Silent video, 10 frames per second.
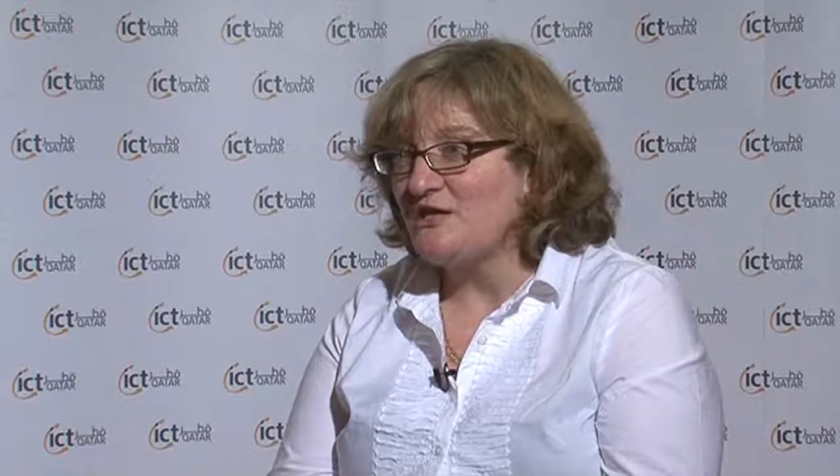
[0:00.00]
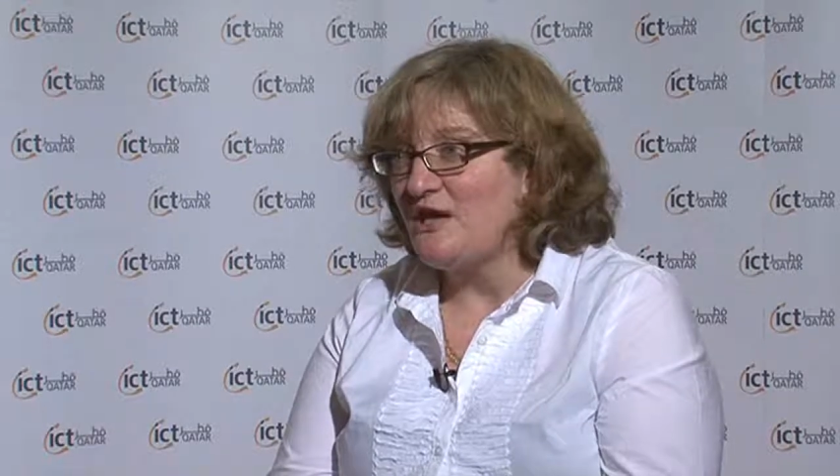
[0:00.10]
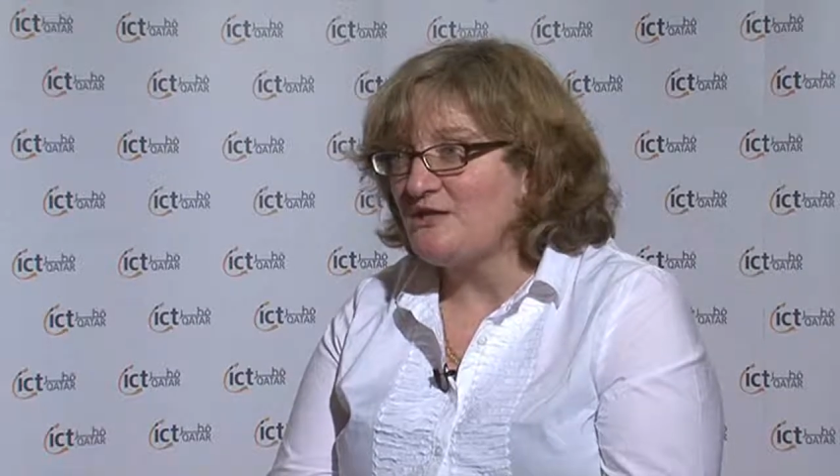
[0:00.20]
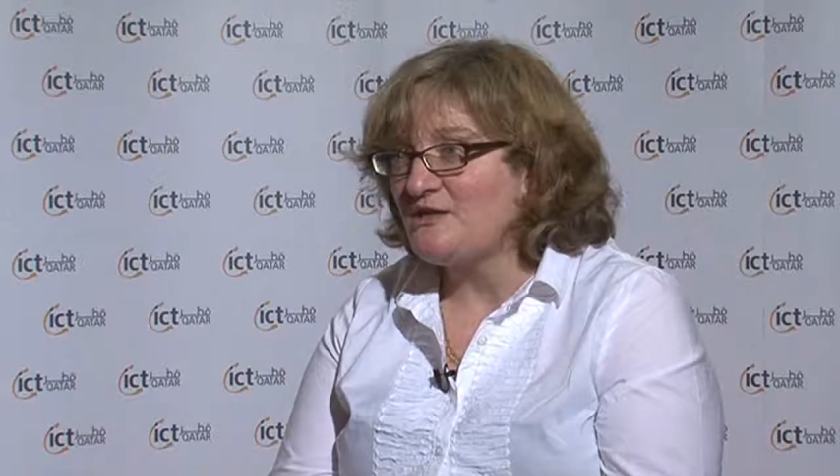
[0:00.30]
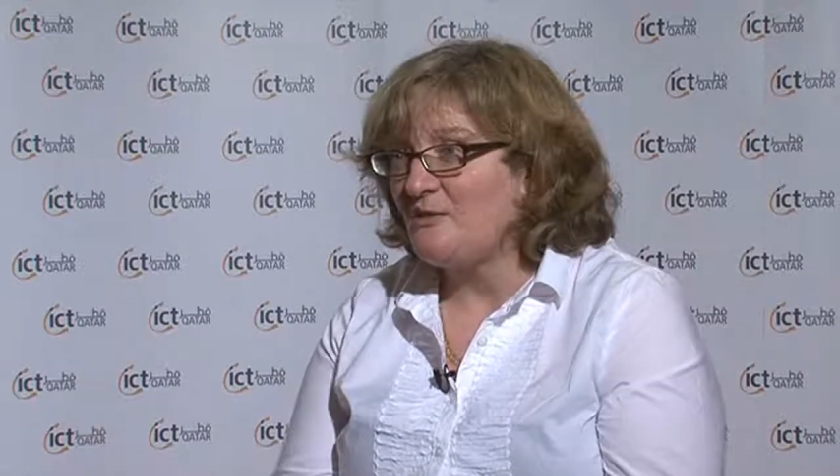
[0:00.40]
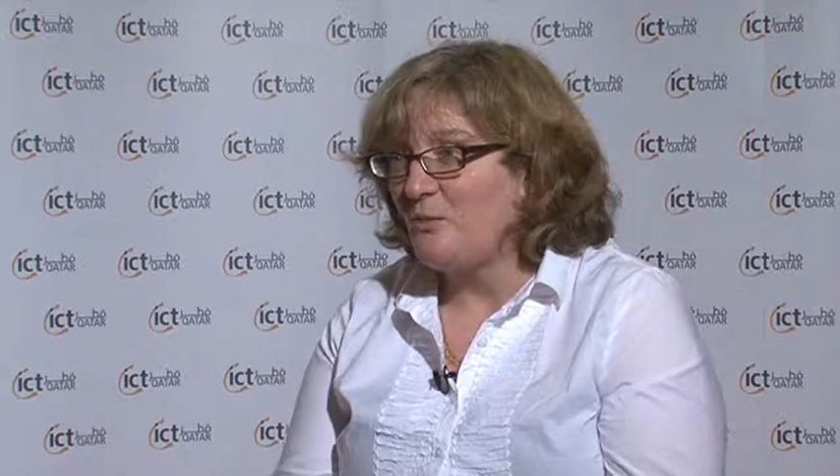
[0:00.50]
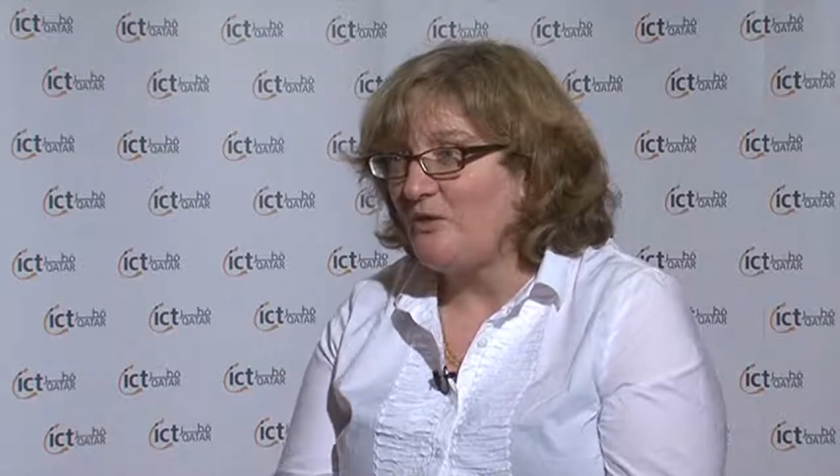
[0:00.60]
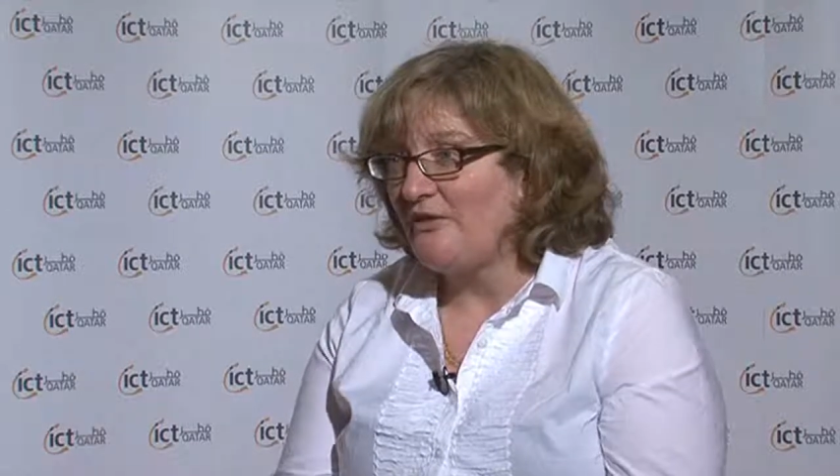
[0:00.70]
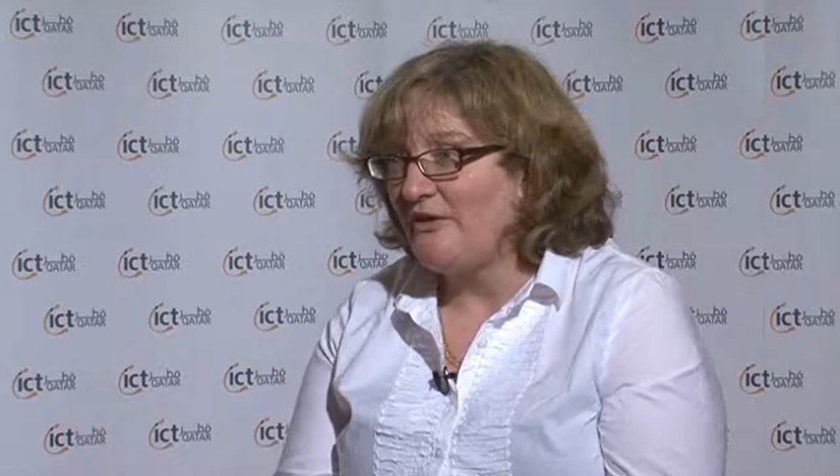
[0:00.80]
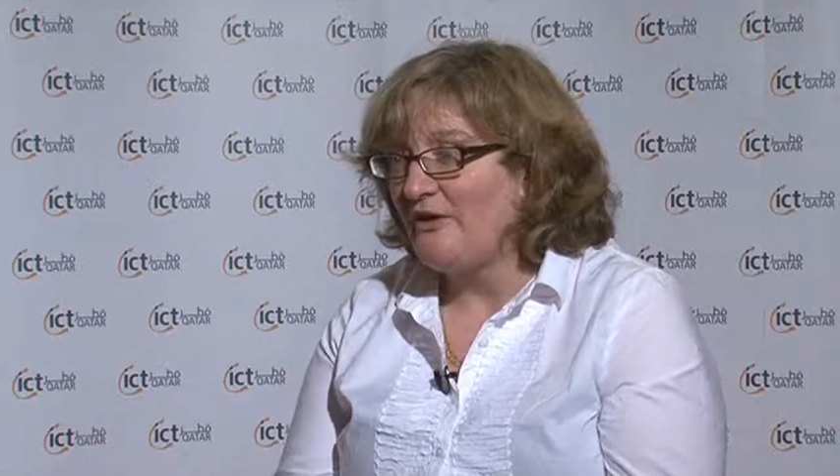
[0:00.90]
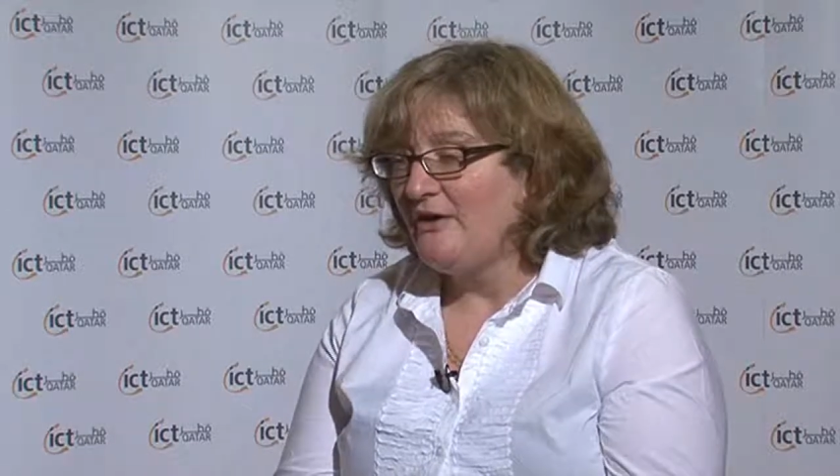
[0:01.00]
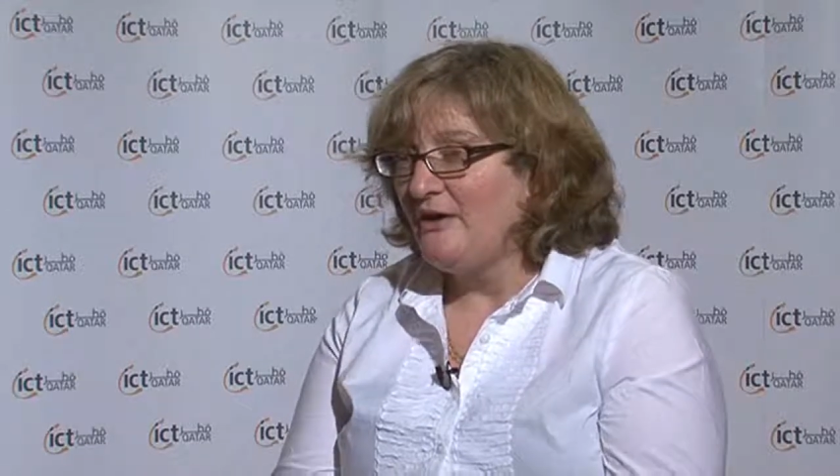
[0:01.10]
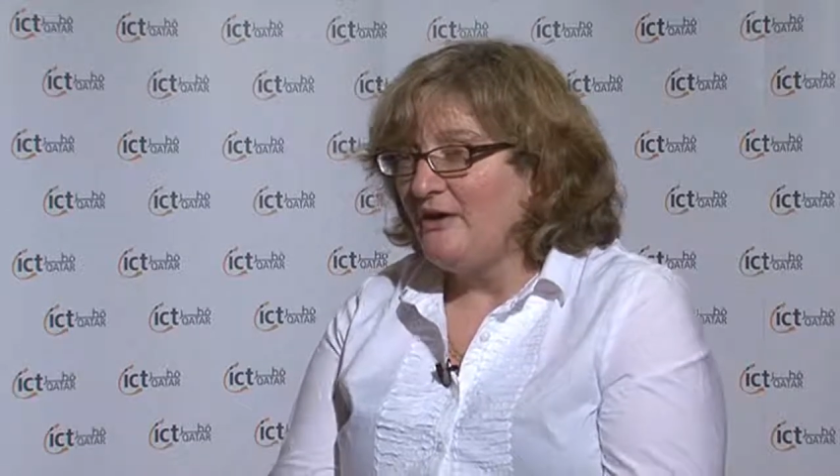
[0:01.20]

task, and one that